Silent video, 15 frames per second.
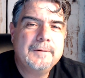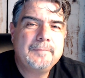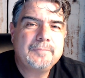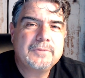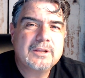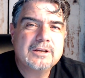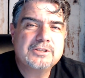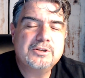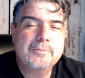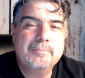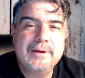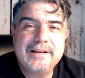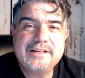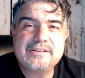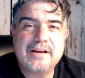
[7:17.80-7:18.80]
So
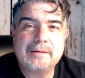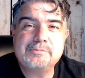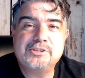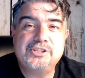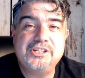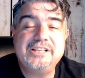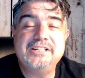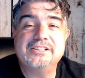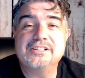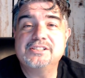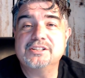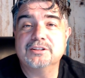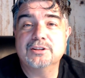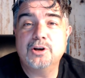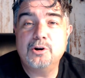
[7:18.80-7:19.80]
many times Jesus,
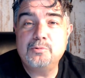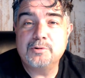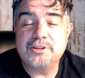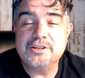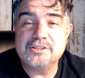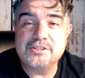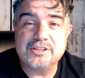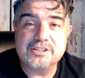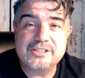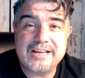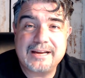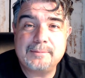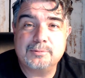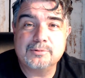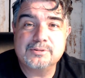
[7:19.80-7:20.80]
alone with his
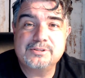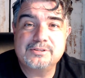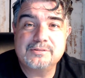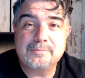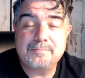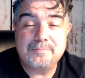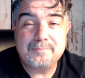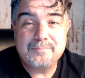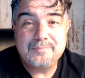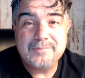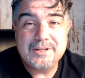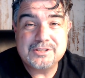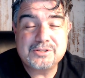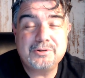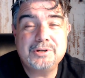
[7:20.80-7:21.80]
disciples,
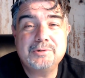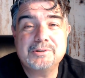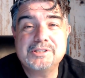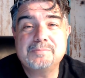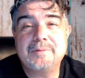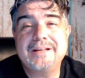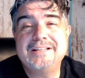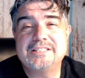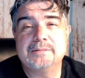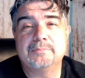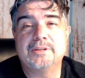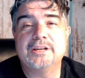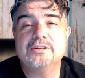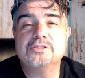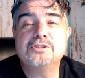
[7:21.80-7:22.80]
is going to explain some
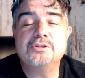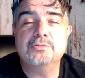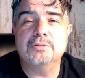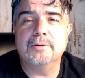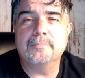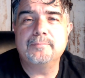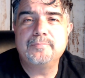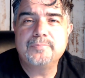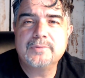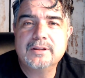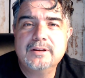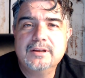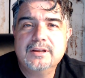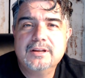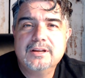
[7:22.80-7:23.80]
things to them.
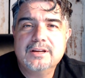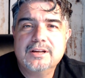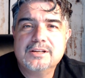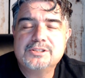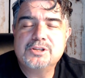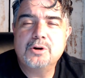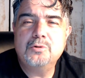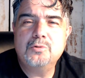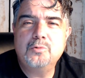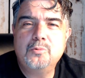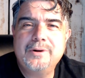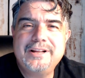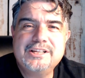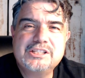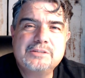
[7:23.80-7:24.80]
So when
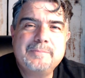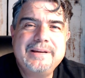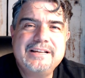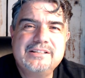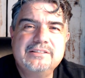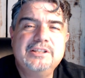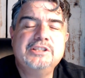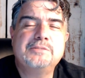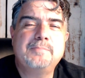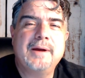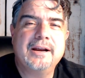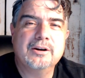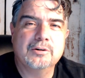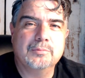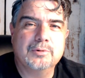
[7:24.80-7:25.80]
he speaks in these
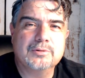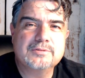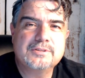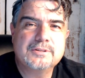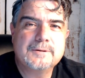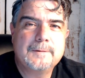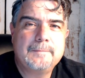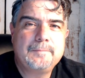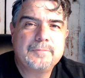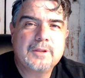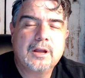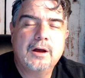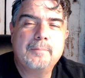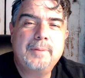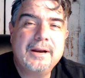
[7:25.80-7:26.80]
parables,
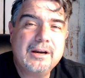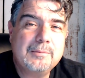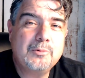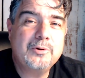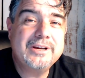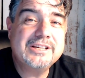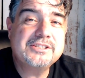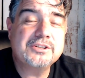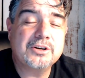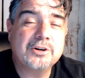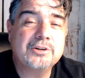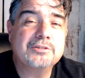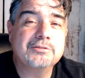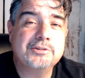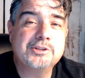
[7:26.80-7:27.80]
a parable is an
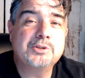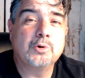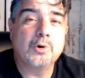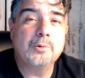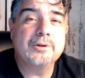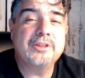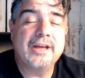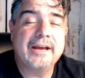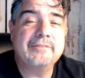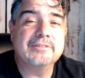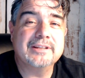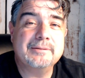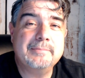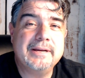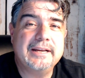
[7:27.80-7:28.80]
earthly story with a heavenly
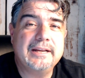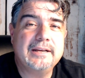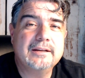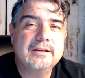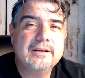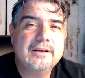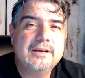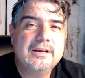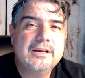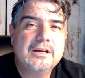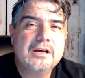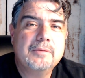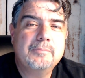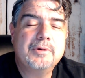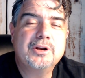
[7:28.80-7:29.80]
meaning,
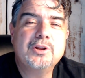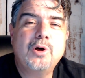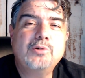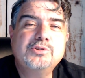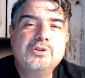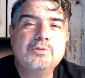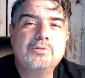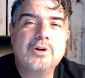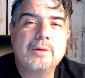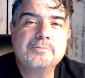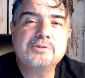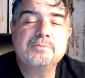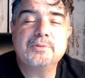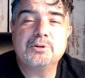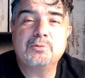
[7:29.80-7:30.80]
but it also comes from
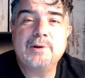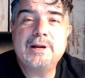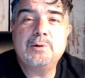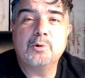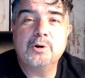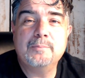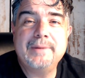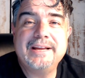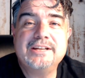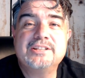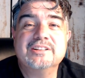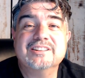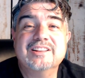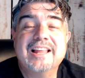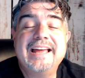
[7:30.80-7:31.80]
the Greek word mean to
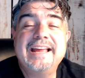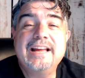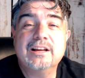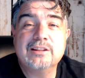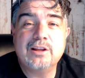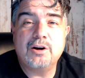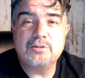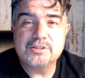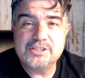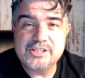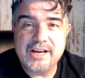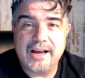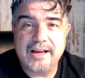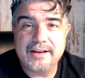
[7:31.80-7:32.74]
lay alongside.